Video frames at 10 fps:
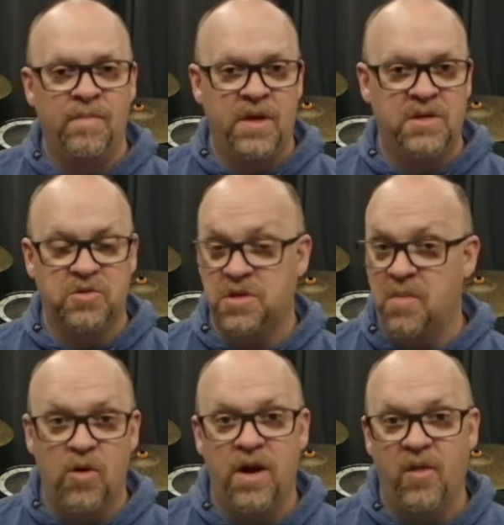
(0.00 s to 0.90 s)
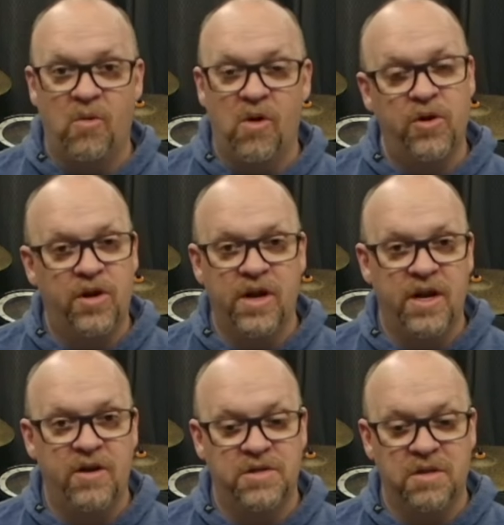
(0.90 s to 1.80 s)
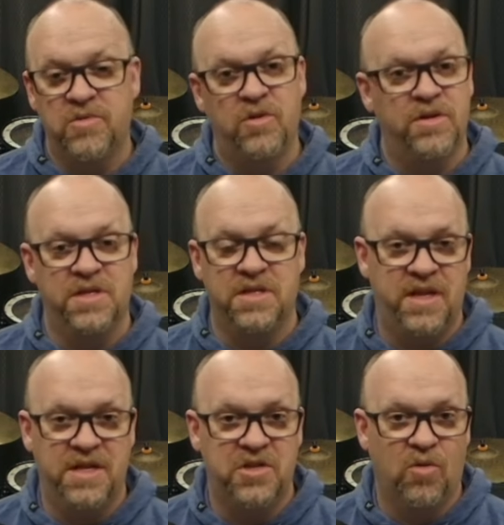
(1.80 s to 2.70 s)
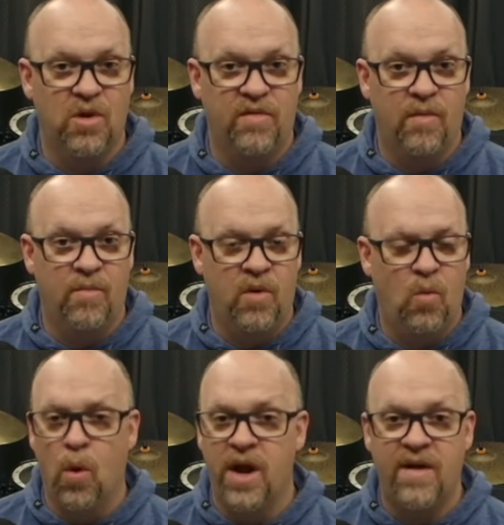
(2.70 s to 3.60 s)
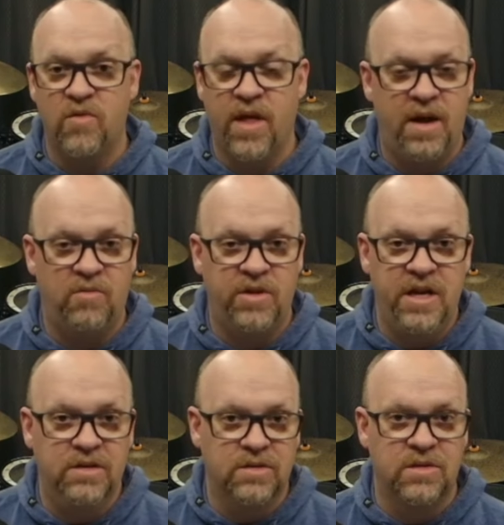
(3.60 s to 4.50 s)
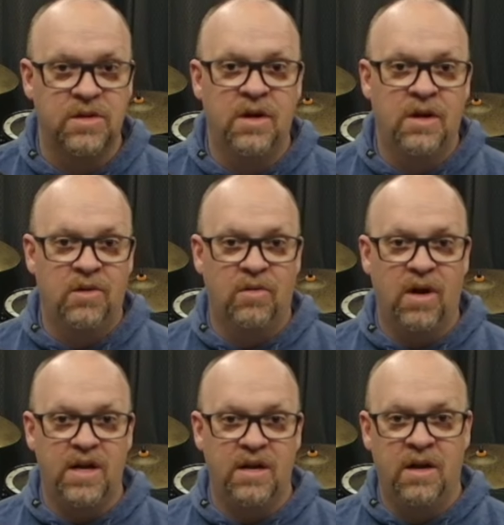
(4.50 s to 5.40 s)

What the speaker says: So somewhere down the road, you're going to hear some sort of success story from whatever that yields, right?